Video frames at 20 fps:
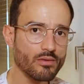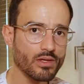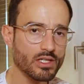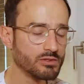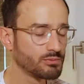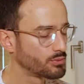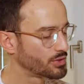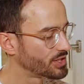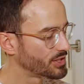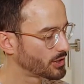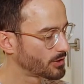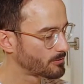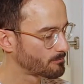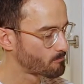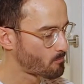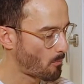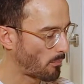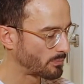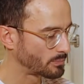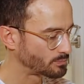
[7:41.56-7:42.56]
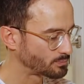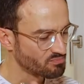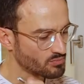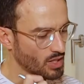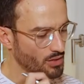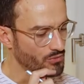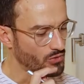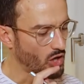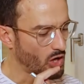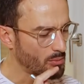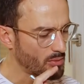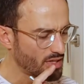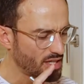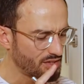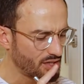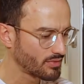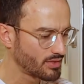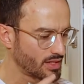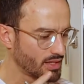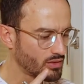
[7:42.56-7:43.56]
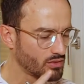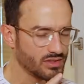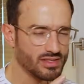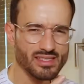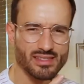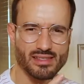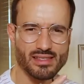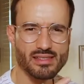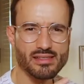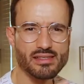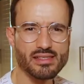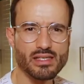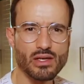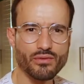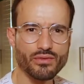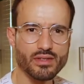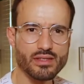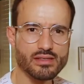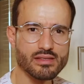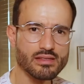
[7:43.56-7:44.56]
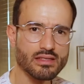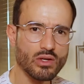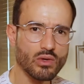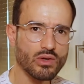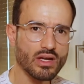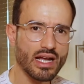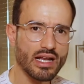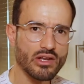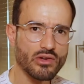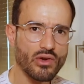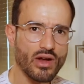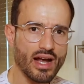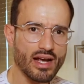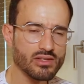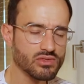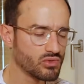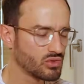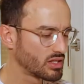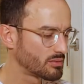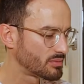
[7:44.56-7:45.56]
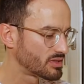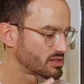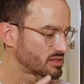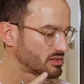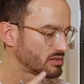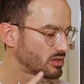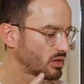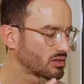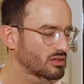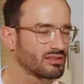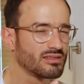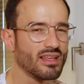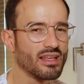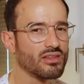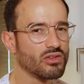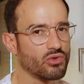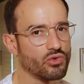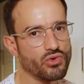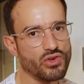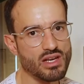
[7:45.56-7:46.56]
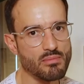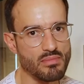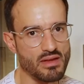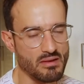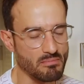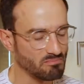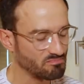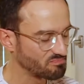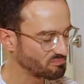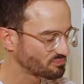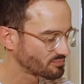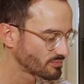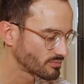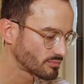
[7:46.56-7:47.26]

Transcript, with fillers: It's pretty good. Normally the consistency of this low calorie ice cream is not that creamy,